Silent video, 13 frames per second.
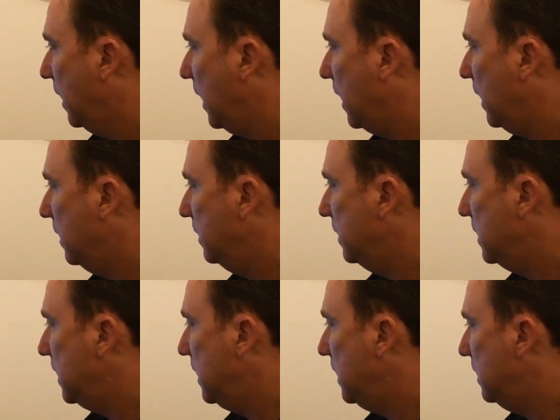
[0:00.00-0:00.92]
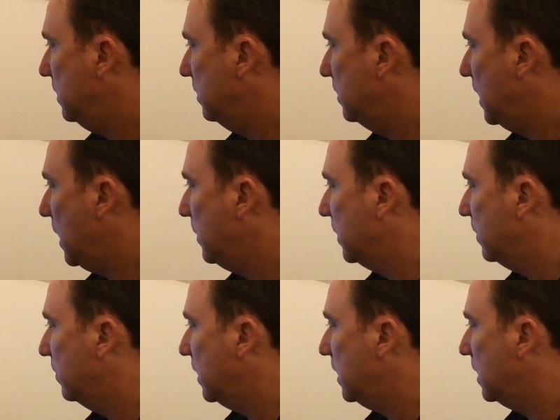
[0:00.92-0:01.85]
And the name of the
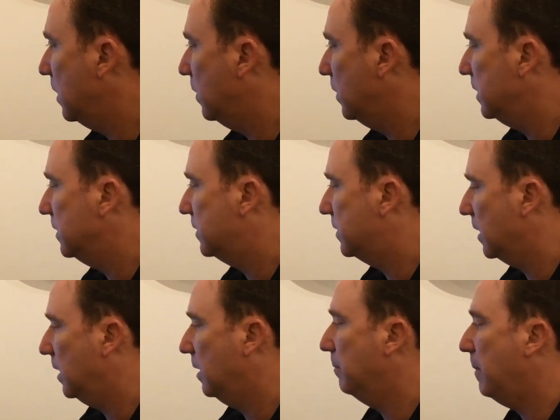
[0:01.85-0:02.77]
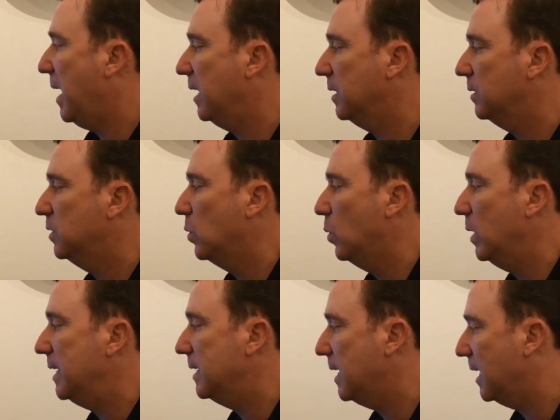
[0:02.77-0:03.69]
video is My
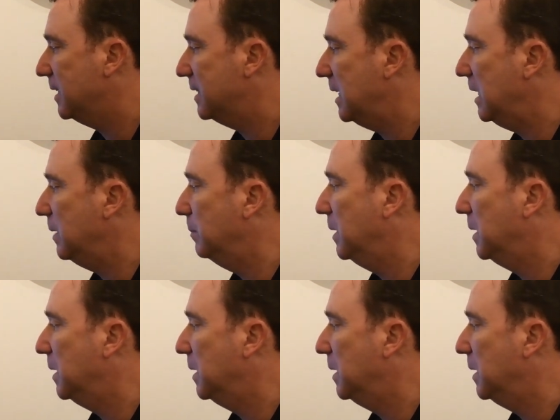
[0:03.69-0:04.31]
2019